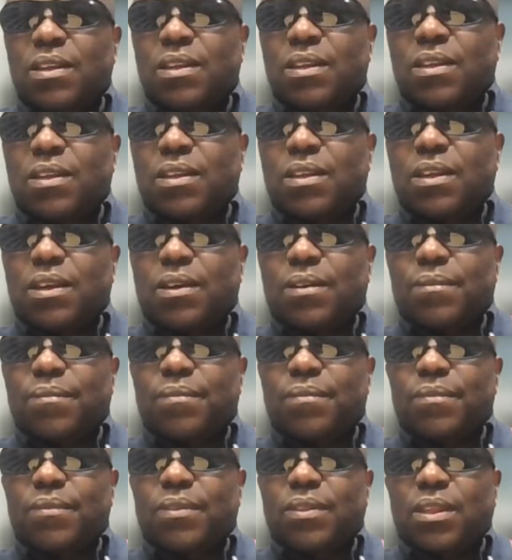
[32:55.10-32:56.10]
Yeah,
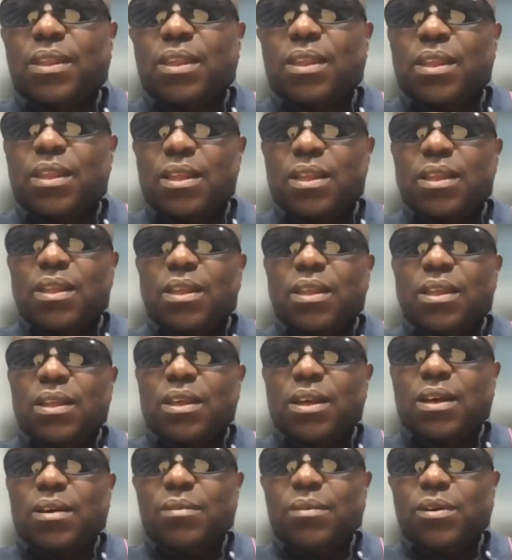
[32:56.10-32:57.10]

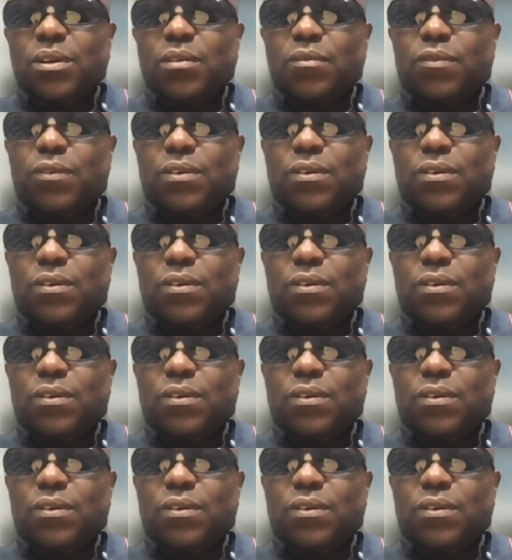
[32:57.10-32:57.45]
I'm looking for.